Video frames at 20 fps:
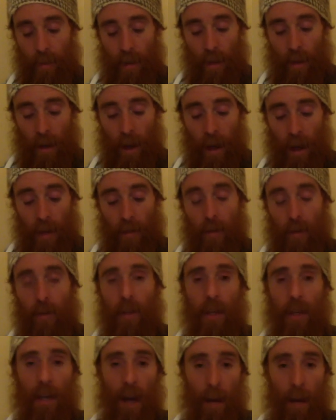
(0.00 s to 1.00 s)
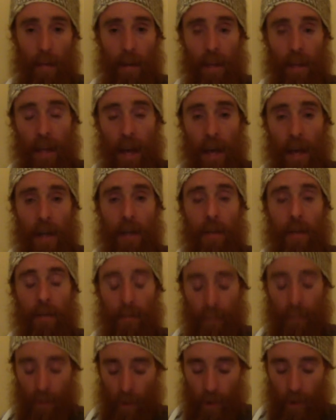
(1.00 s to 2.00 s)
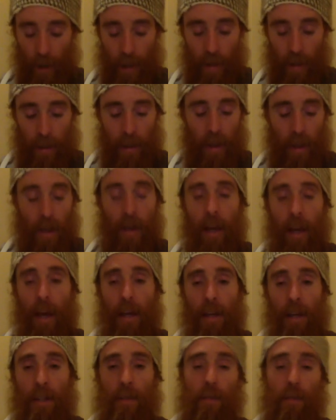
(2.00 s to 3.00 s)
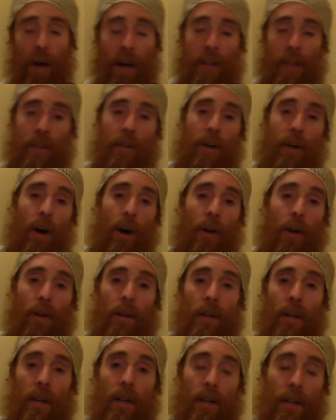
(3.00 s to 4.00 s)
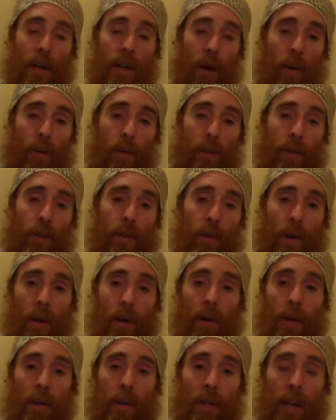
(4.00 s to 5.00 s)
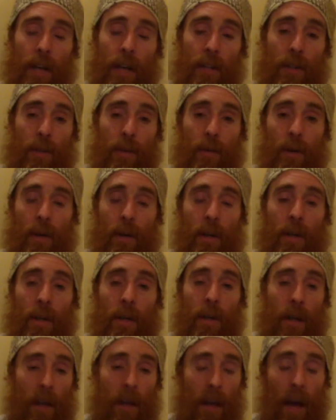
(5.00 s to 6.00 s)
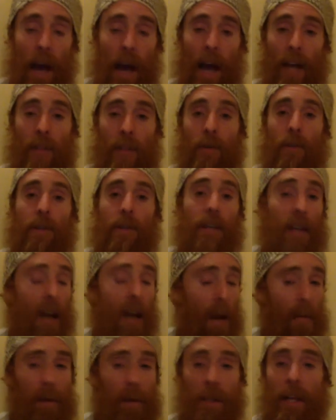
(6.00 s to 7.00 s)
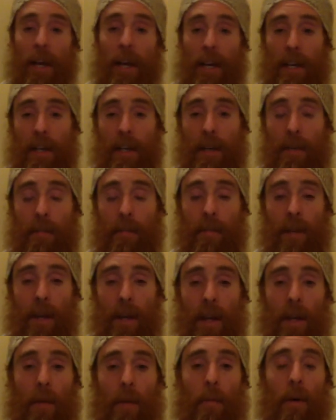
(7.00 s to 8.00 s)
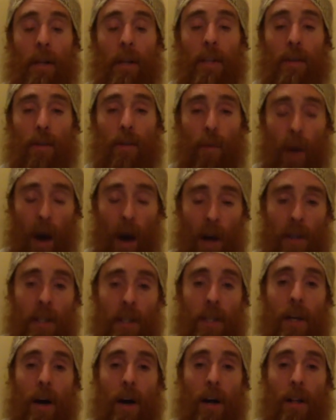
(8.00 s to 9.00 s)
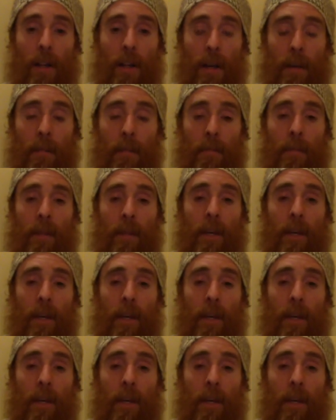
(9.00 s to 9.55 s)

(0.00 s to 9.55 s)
Adoni Hamalek, okay? And it's fine to call Yehoshua or Yeshua Adoni Hamalek. But it's wrong to call him